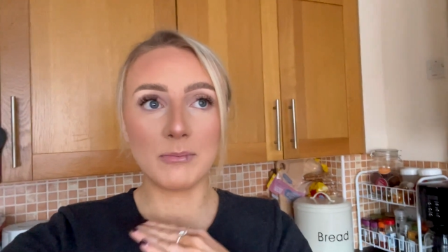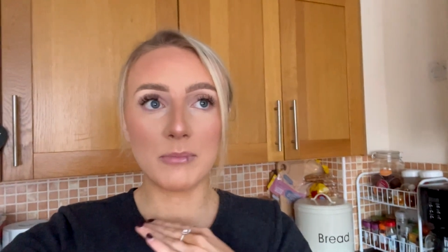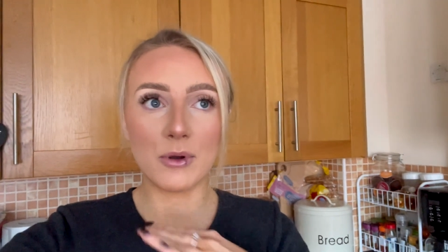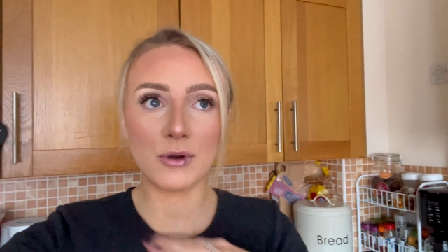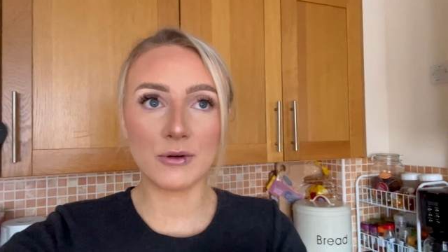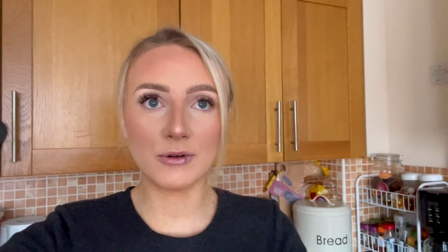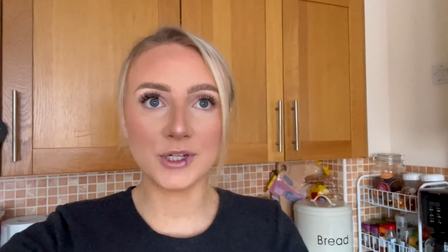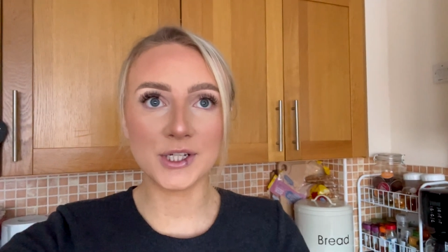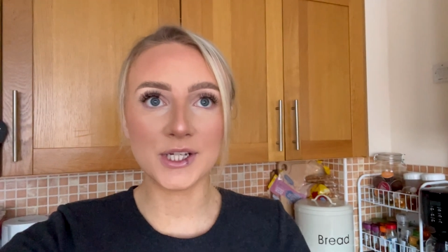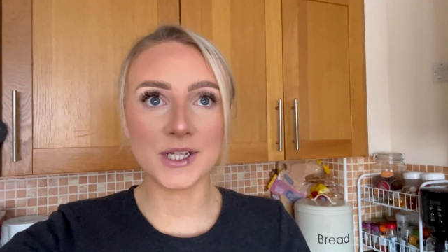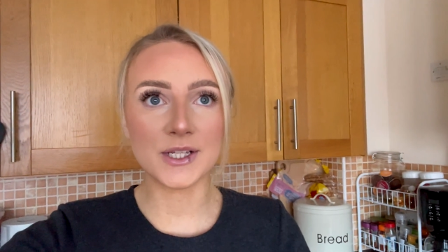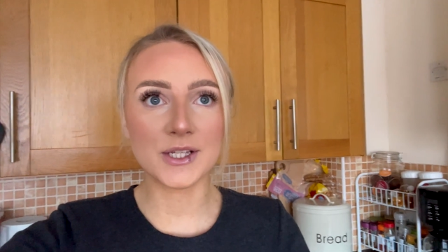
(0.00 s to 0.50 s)

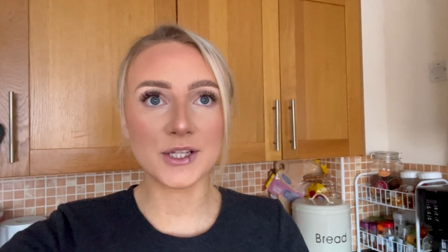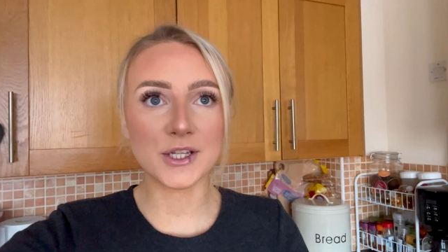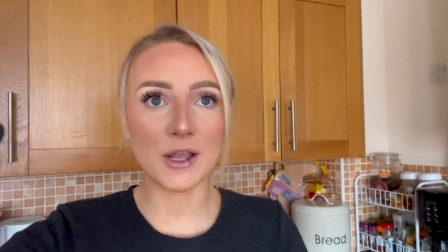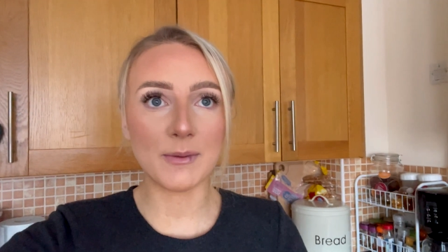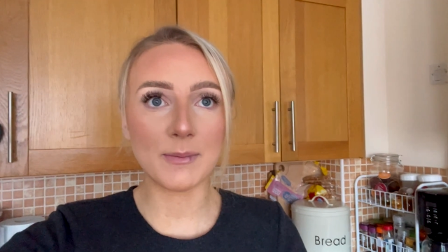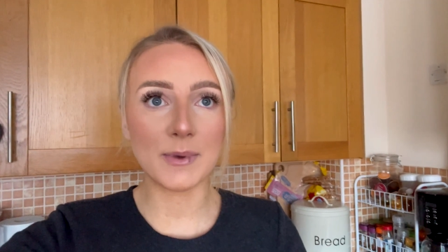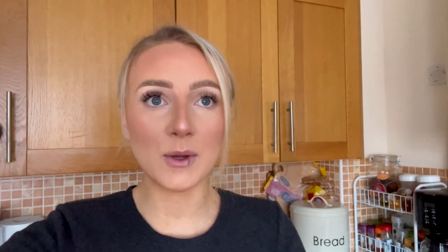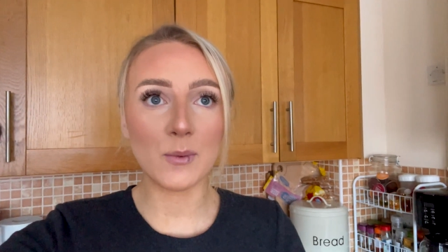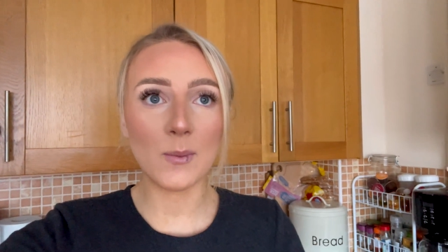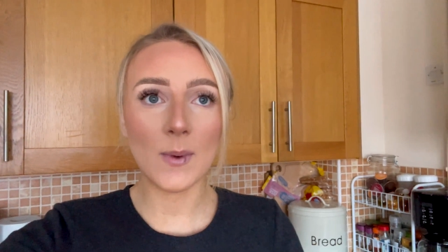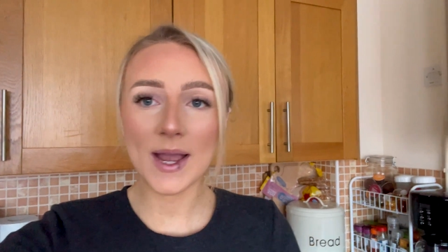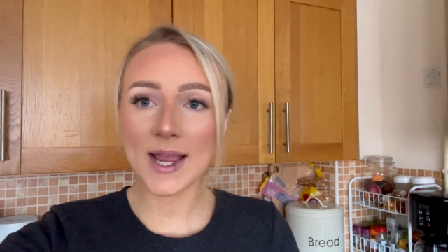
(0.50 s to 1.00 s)
porridge in so
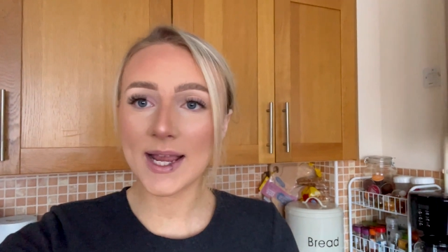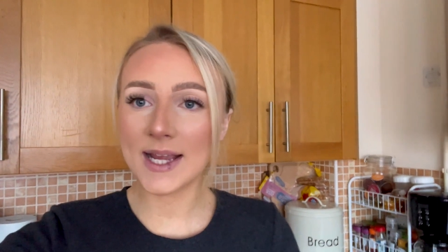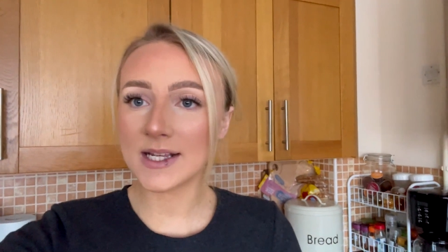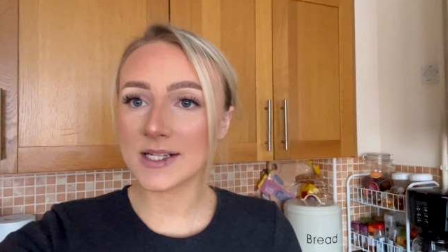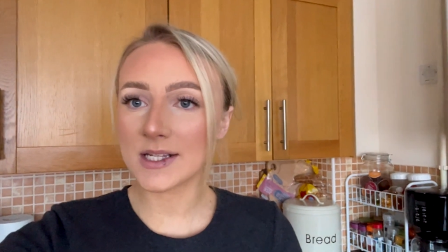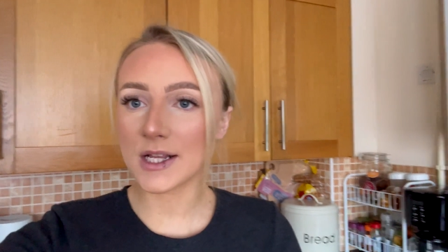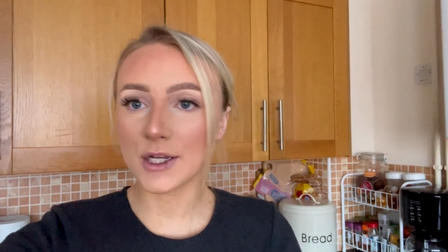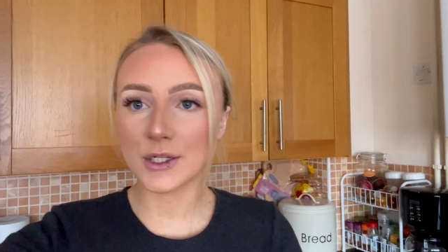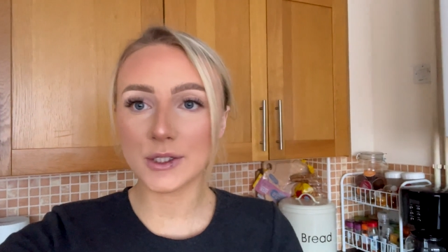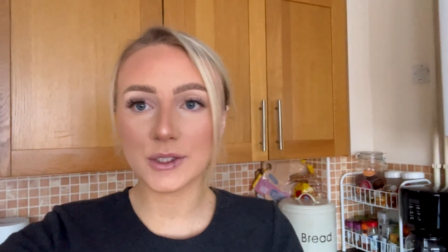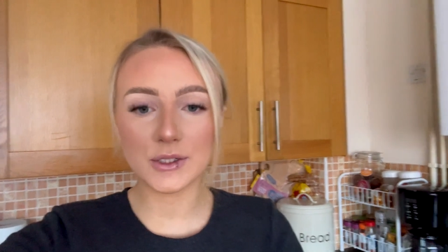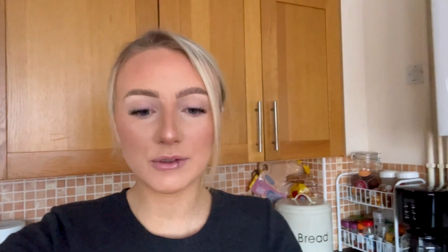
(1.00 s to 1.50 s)
many ways,
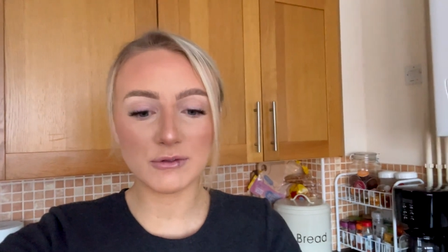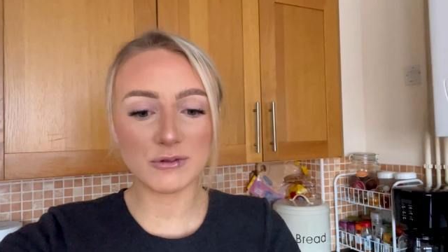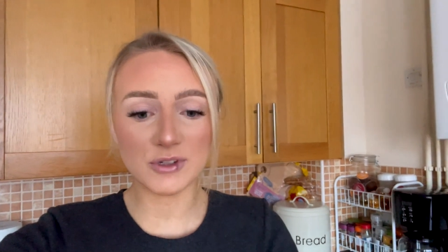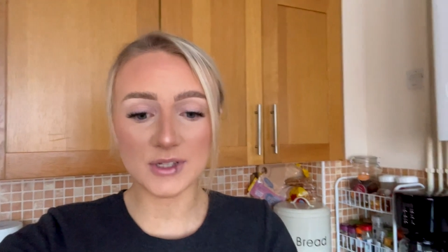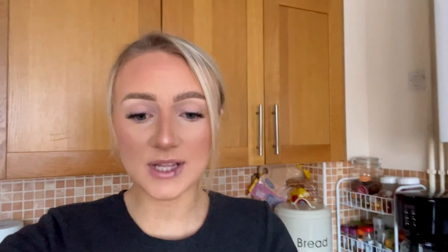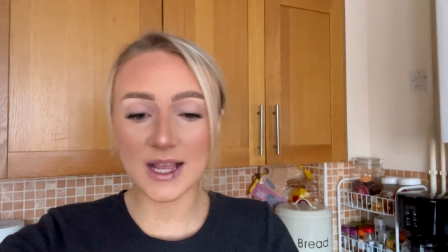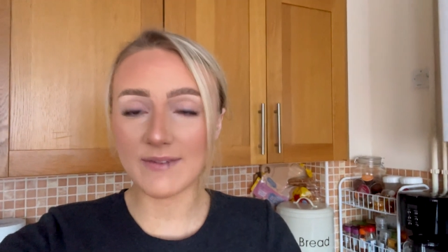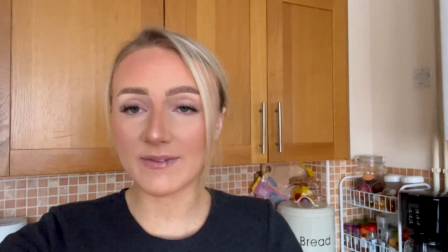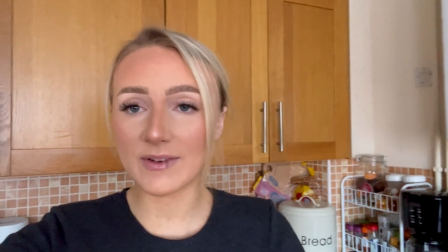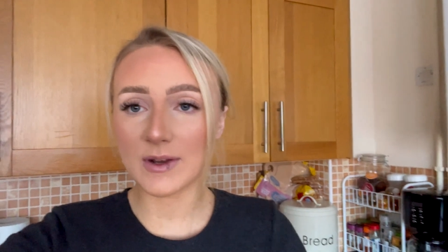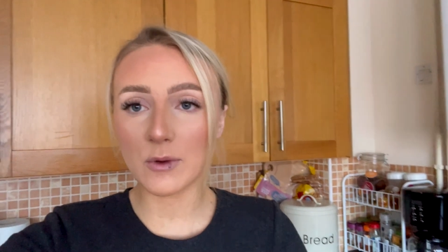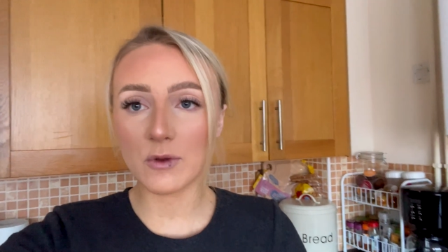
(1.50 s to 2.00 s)
like just
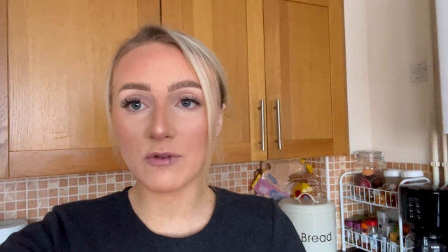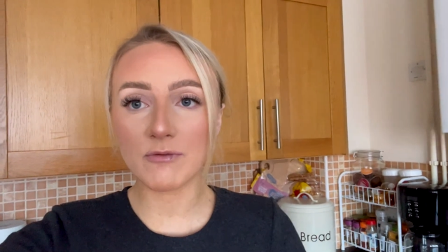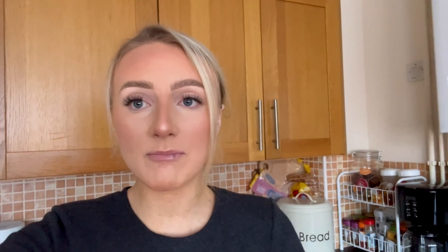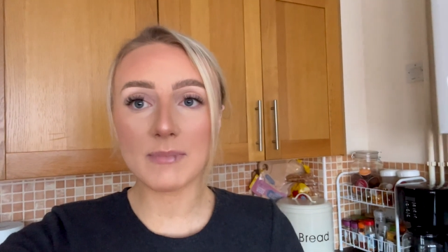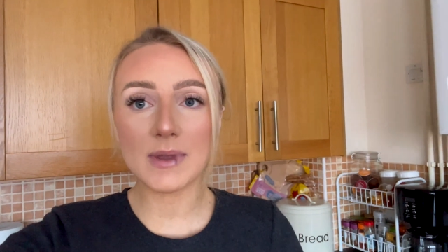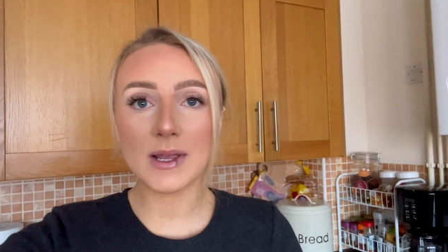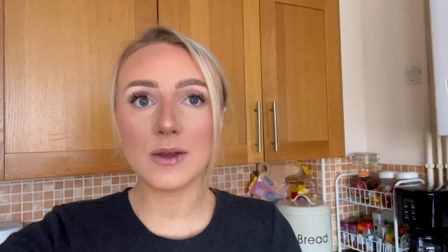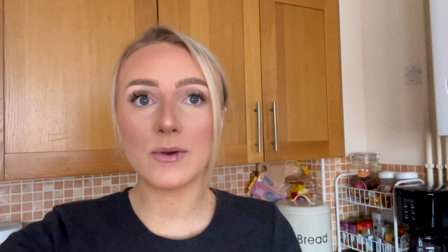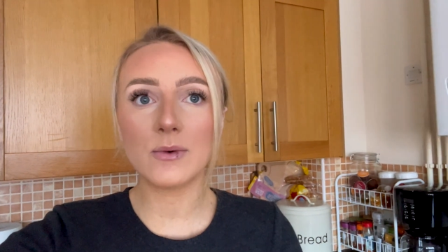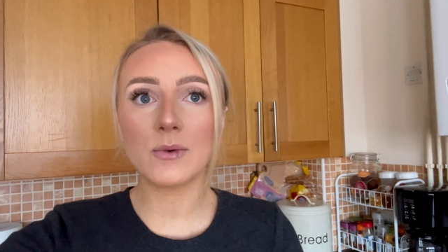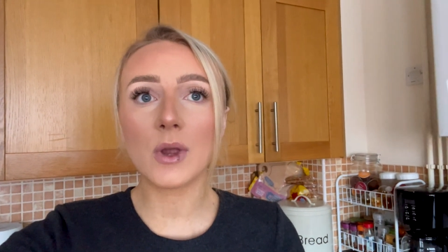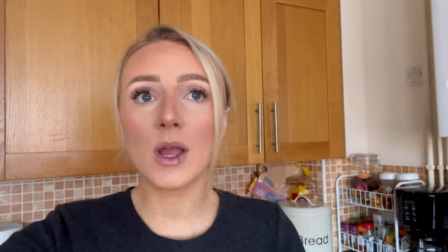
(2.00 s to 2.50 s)
having it with
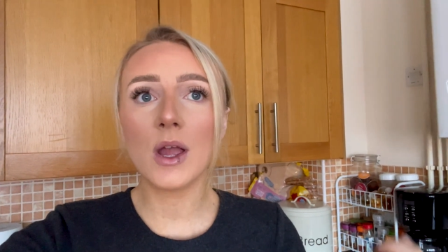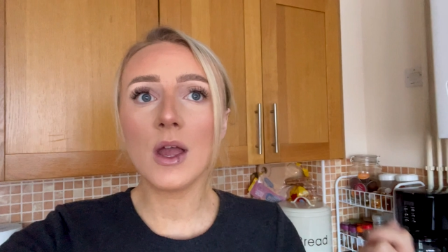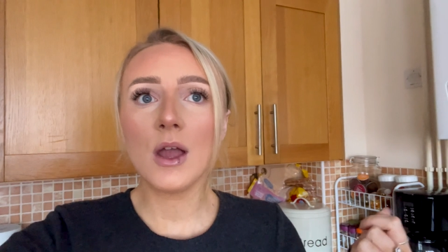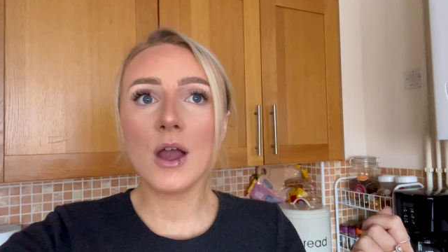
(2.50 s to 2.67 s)
milk.